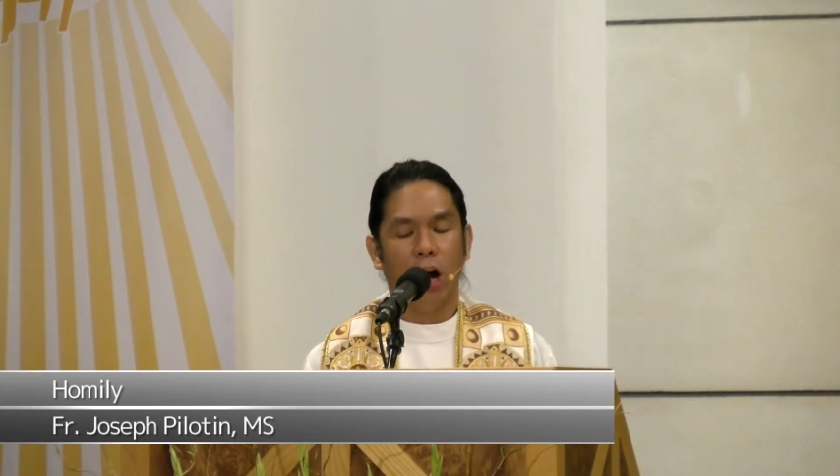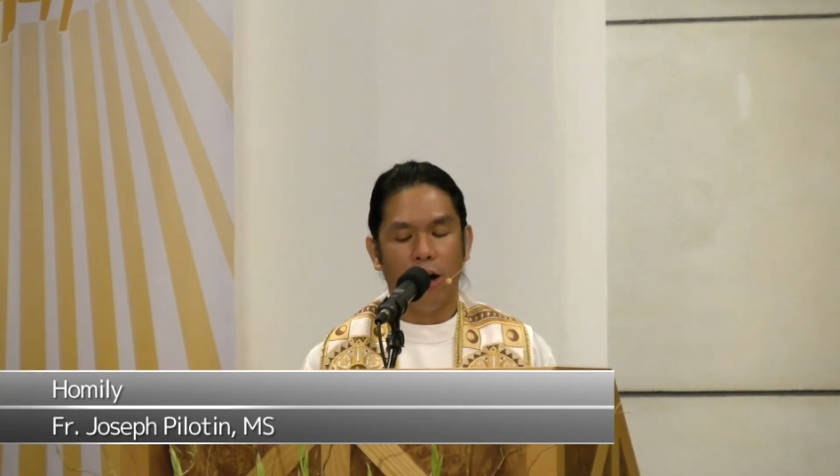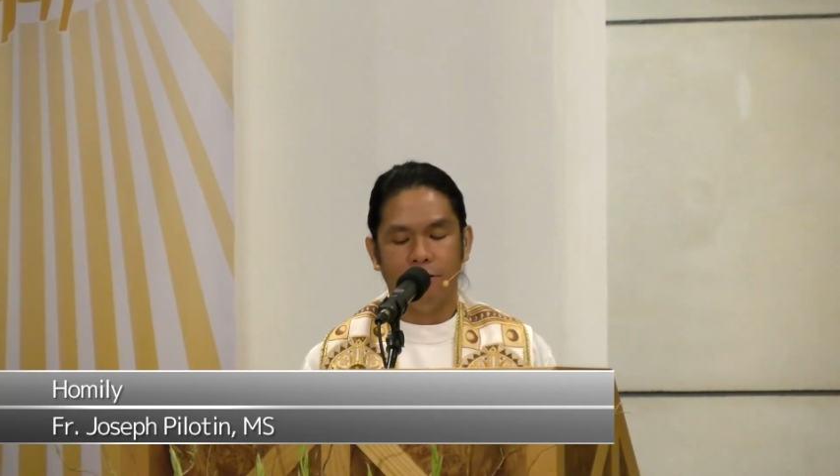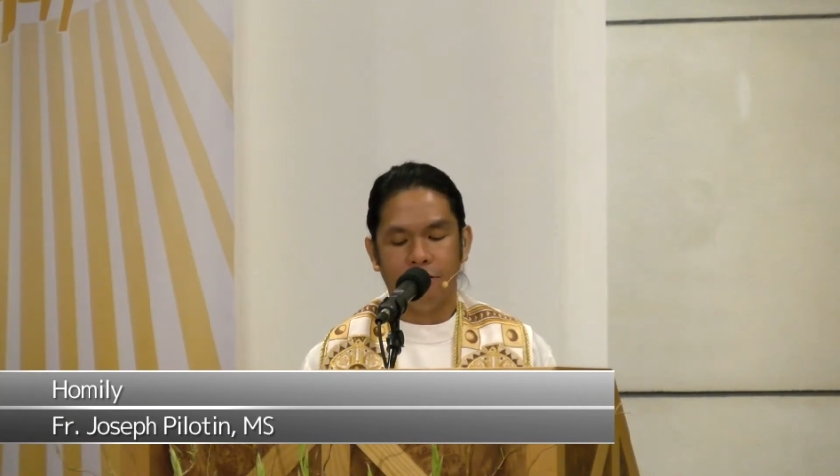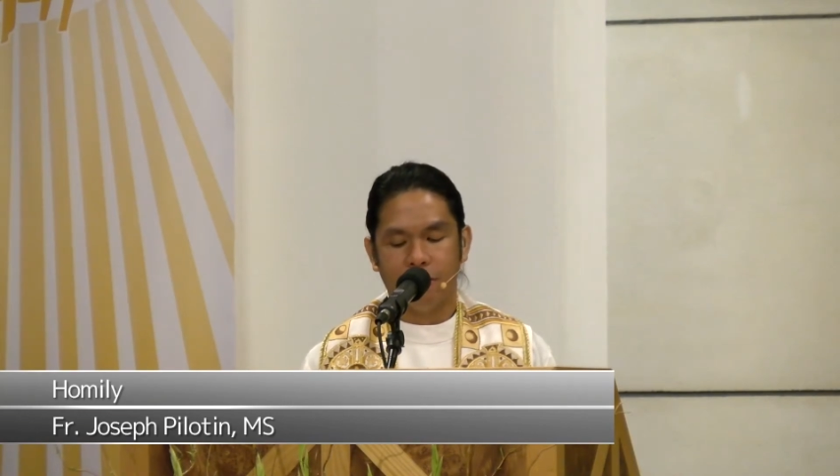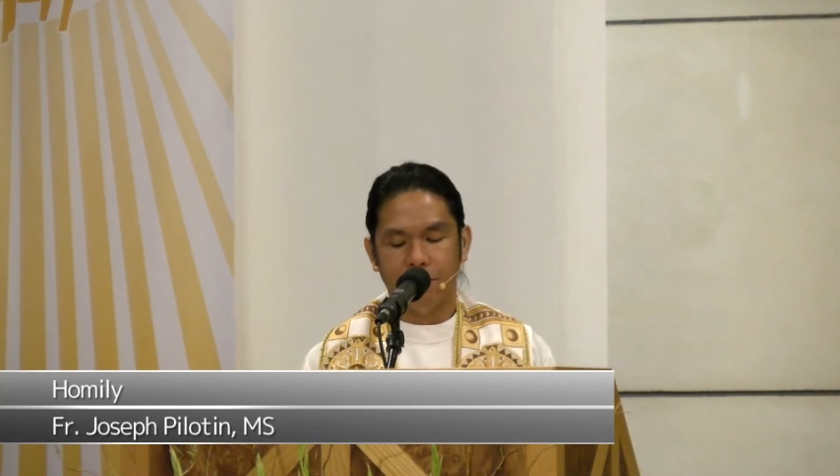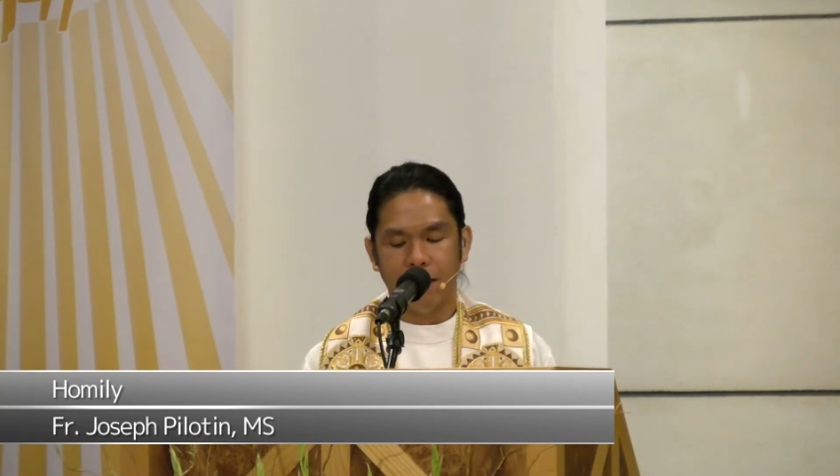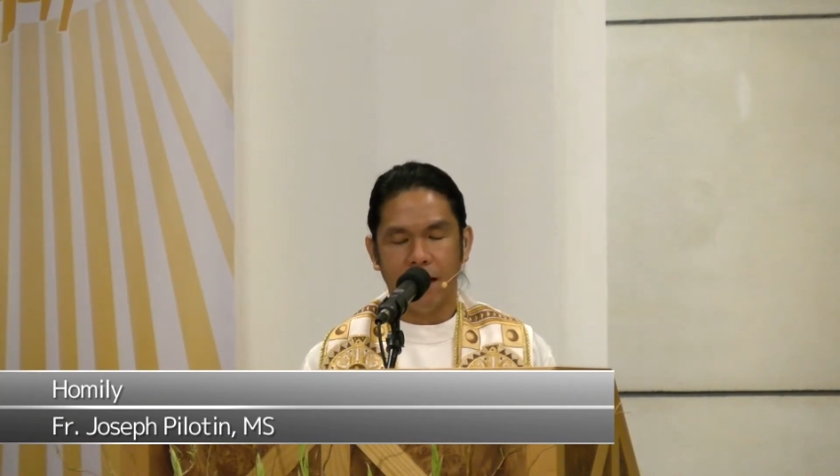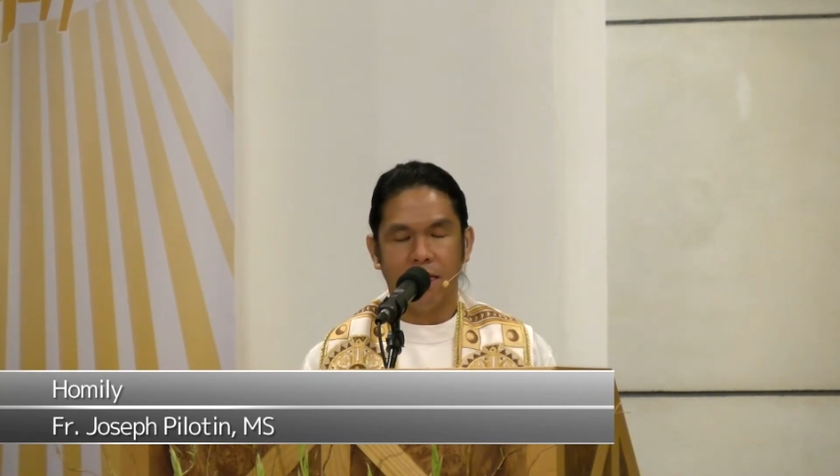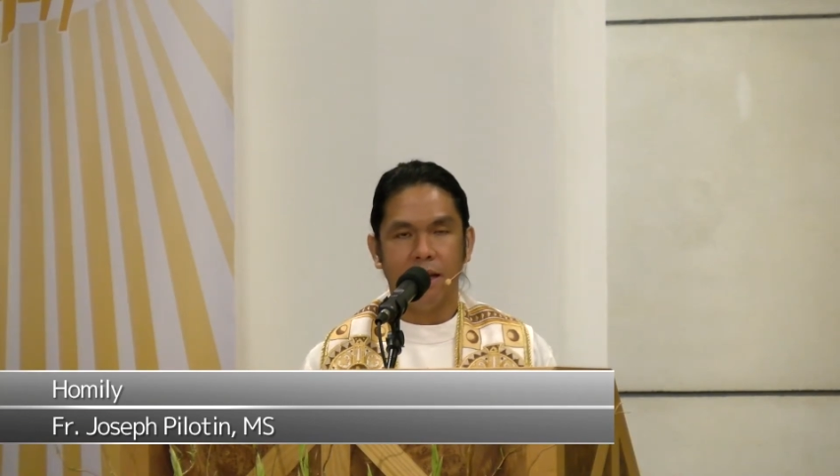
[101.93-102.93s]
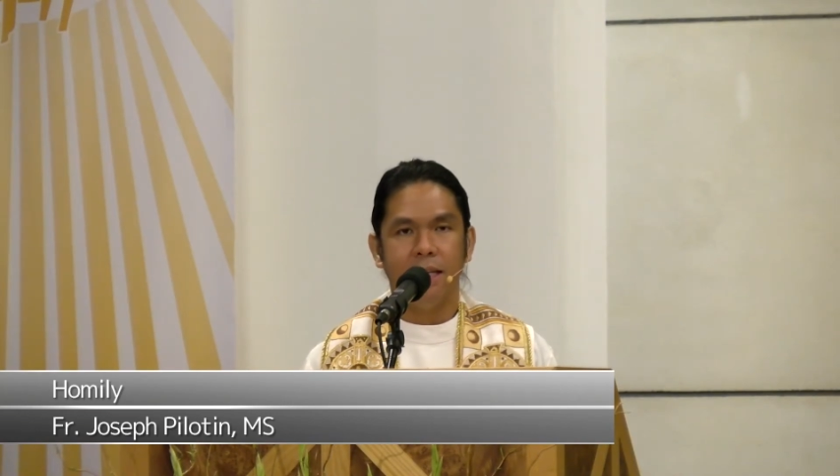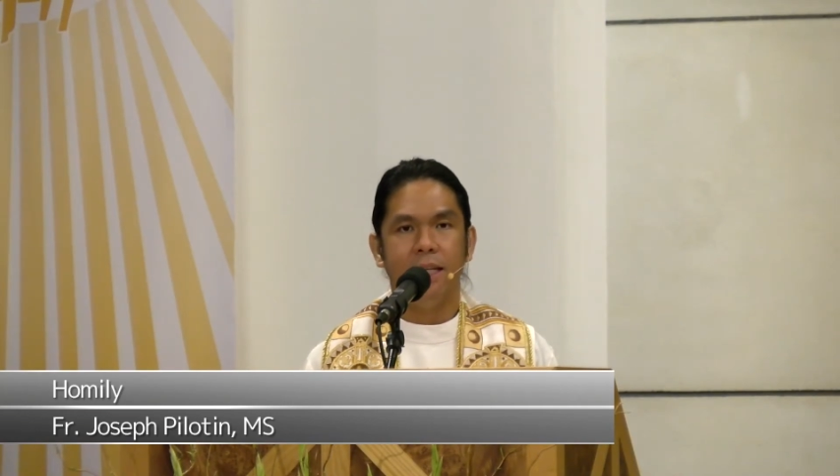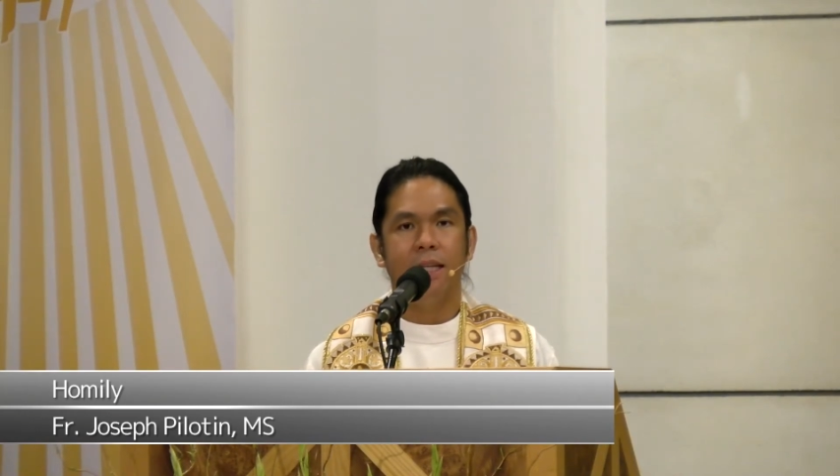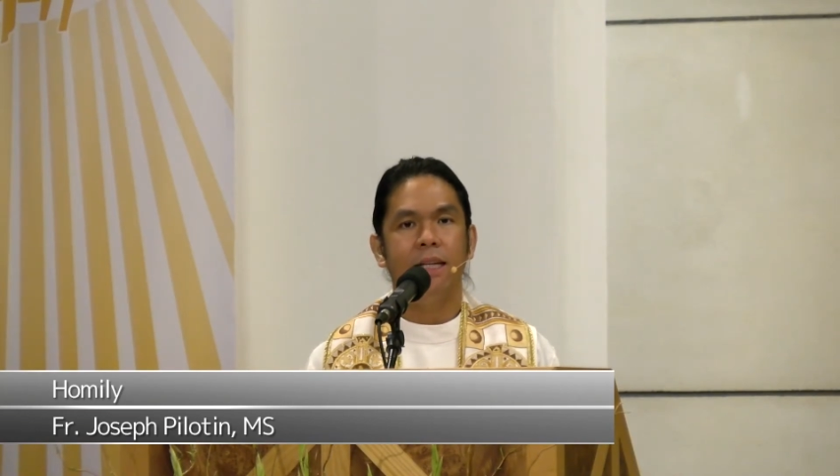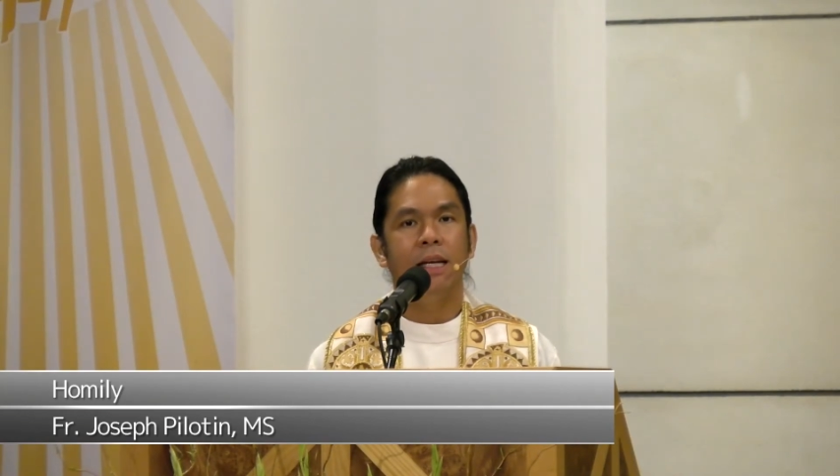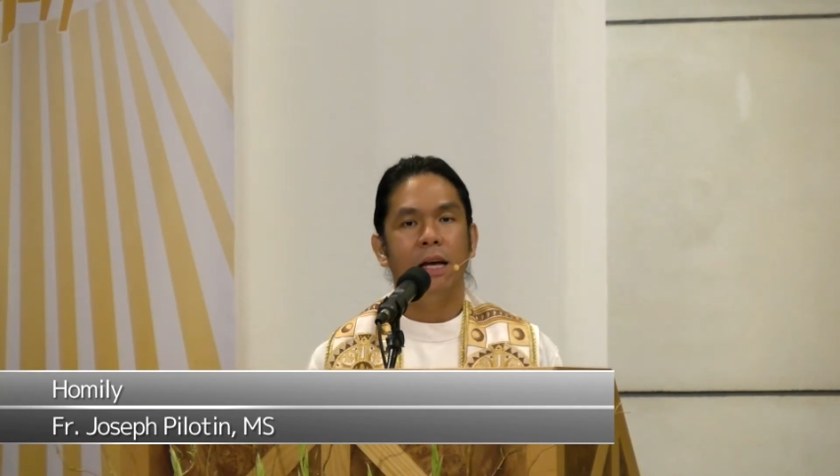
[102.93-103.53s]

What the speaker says: off from a tree,